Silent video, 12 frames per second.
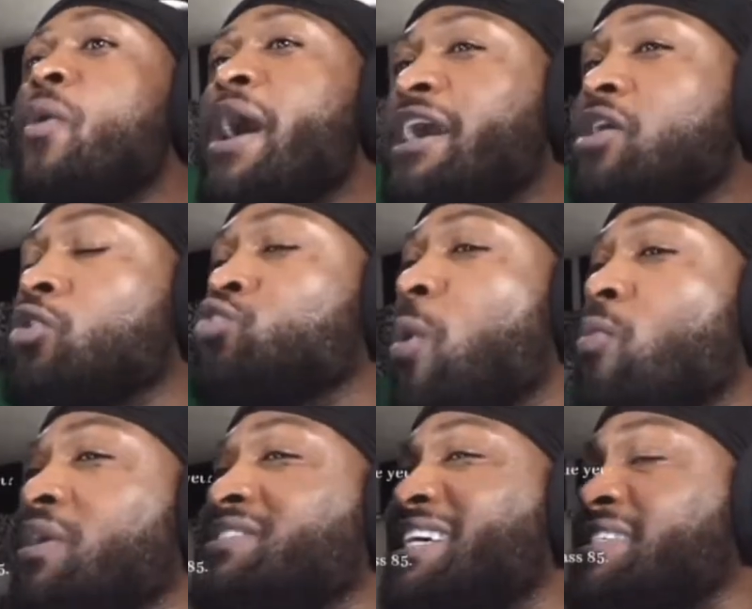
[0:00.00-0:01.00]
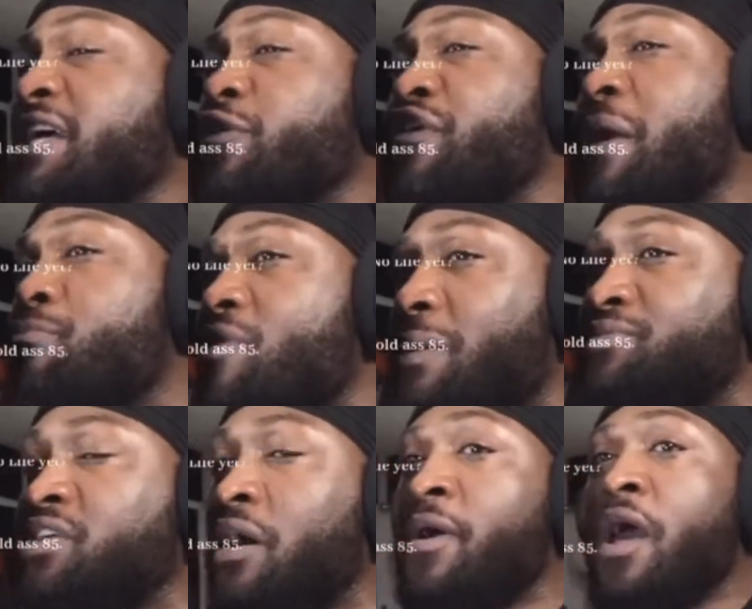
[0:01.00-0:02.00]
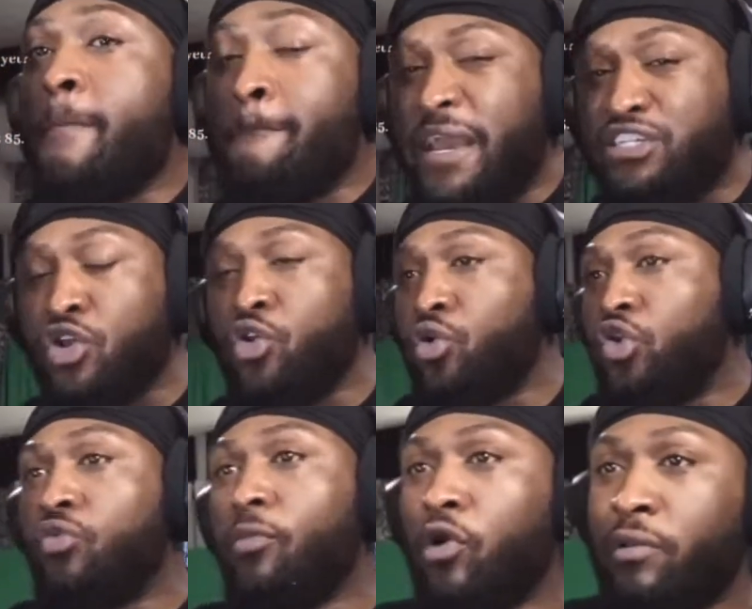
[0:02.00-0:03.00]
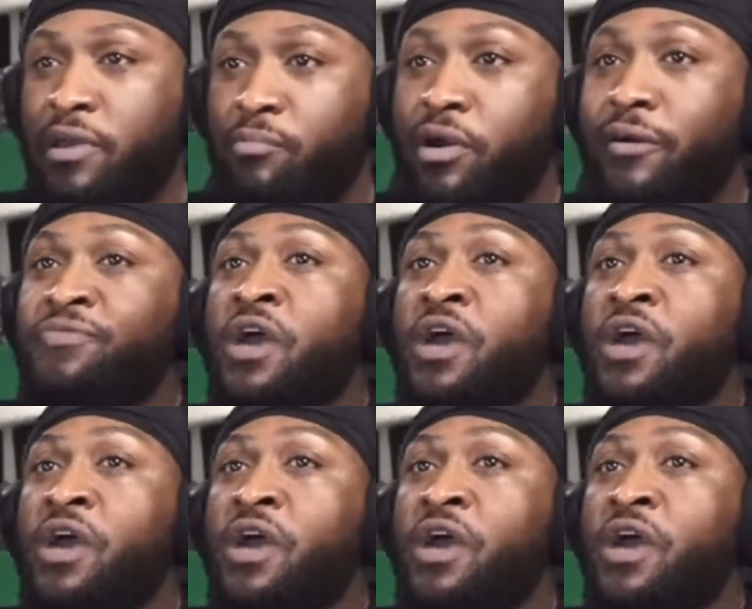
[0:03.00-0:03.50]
Echoes 116, thank you for that prop sub. Make sure you can do more than me, bro.